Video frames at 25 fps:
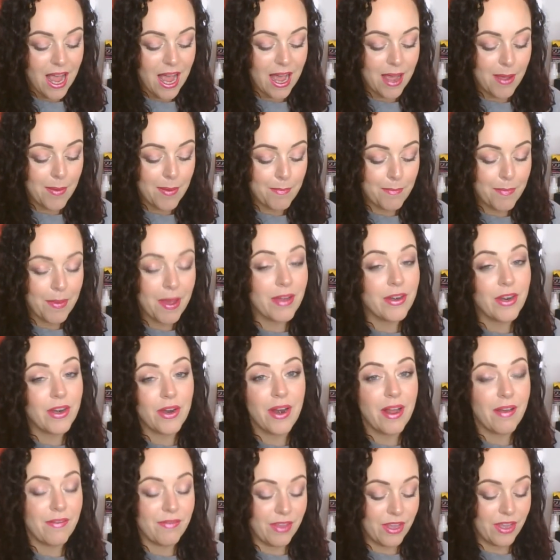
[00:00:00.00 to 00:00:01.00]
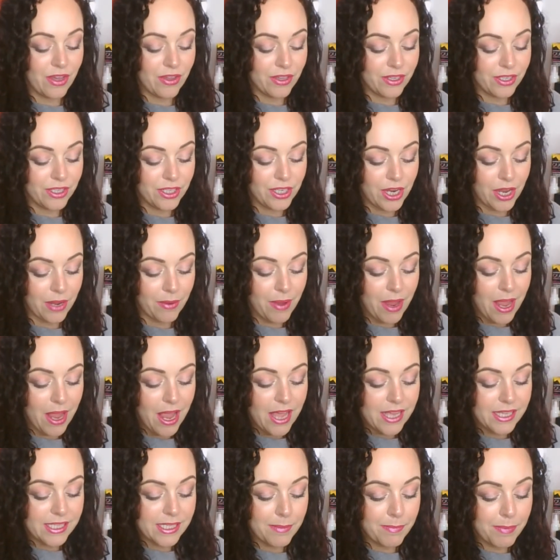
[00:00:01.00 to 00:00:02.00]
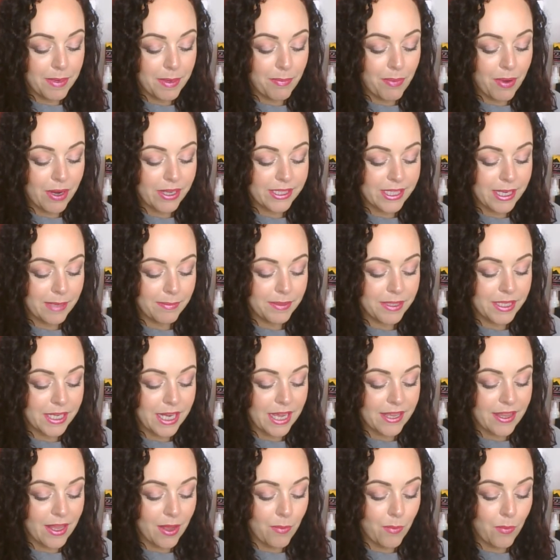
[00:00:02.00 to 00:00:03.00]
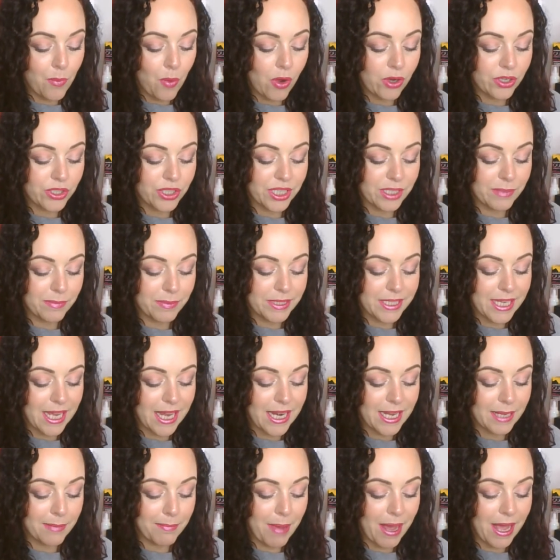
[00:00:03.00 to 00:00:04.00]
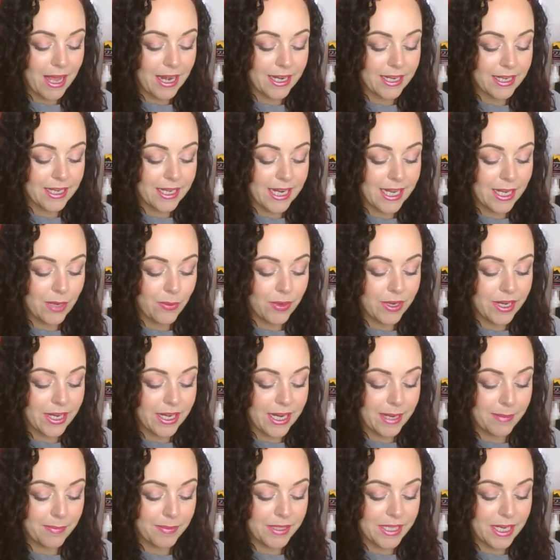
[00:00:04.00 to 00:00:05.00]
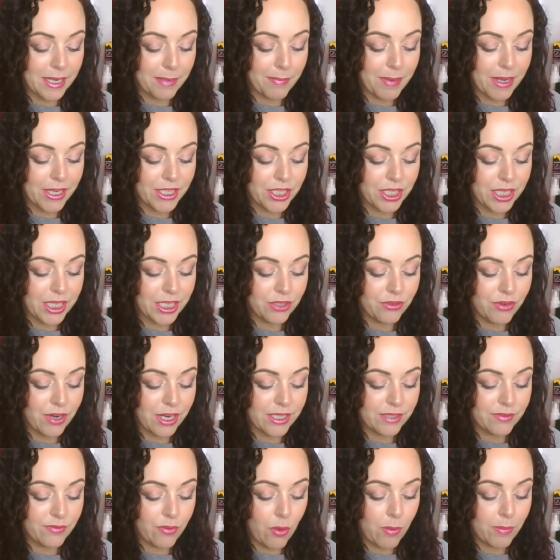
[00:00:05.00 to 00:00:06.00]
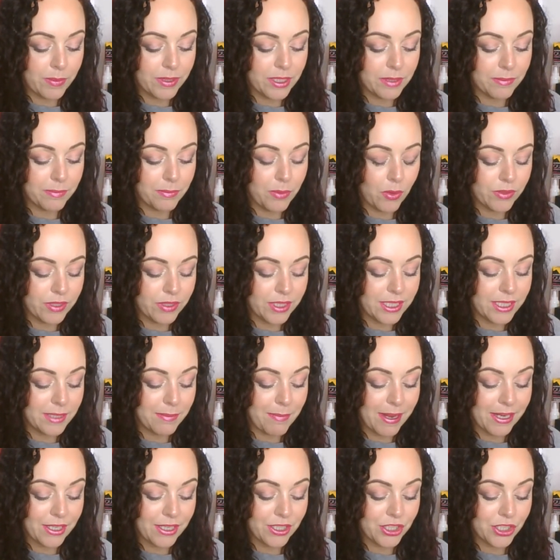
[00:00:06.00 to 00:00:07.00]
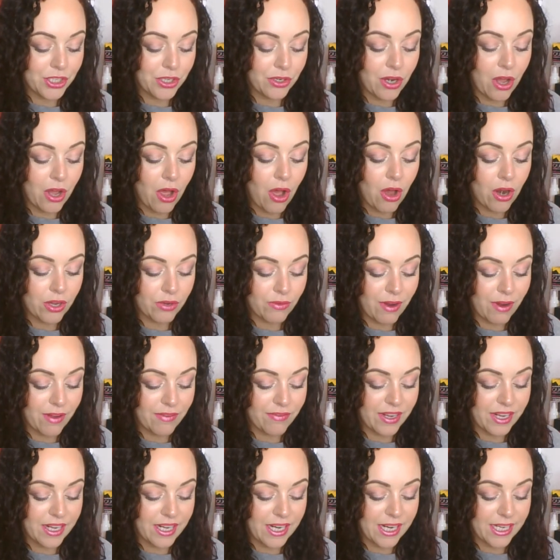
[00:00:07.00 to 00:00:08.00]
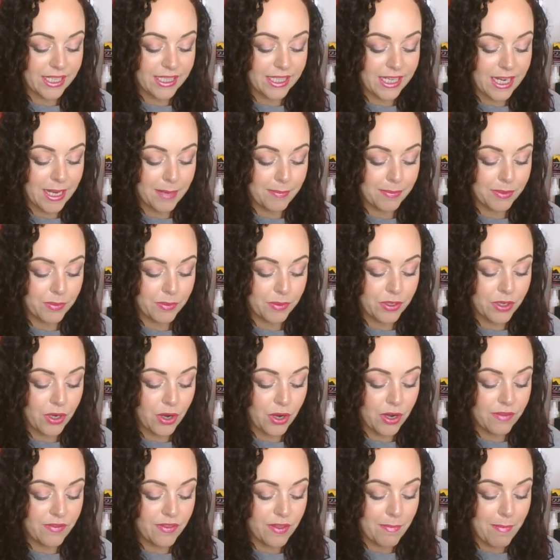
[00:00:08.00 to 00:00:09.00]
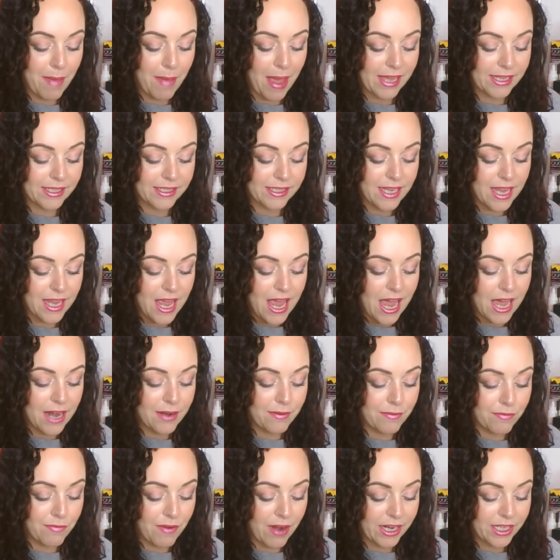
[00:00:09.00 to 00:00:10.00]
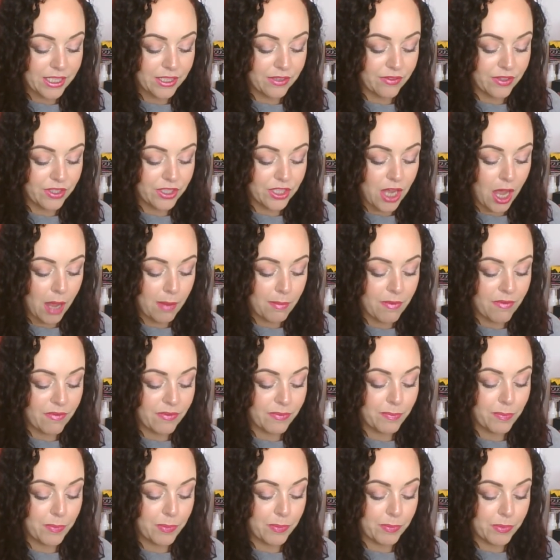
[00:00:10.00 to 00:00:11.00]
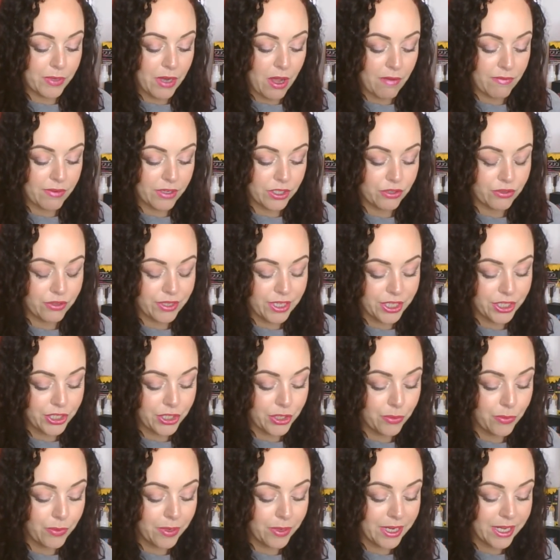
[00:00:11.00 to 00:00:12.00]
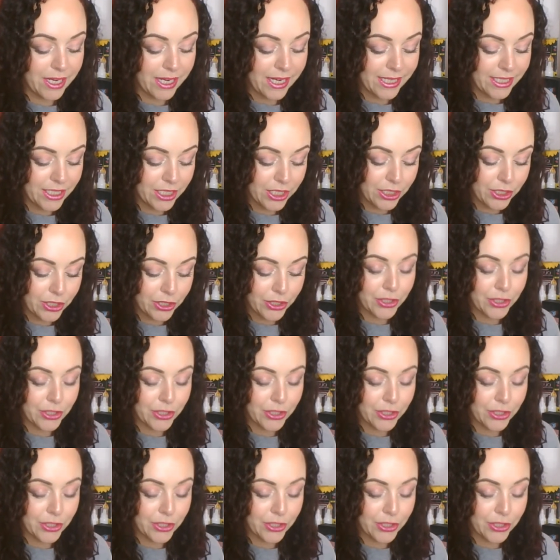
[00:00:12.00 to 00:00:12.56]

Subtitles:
I don't have the other two. Simply press lips together and watch as metallic matte liquid lipstick magically transform into multi-dimensional holographic glitter lips with none of the mess and a fraction of the time of a traditional glitter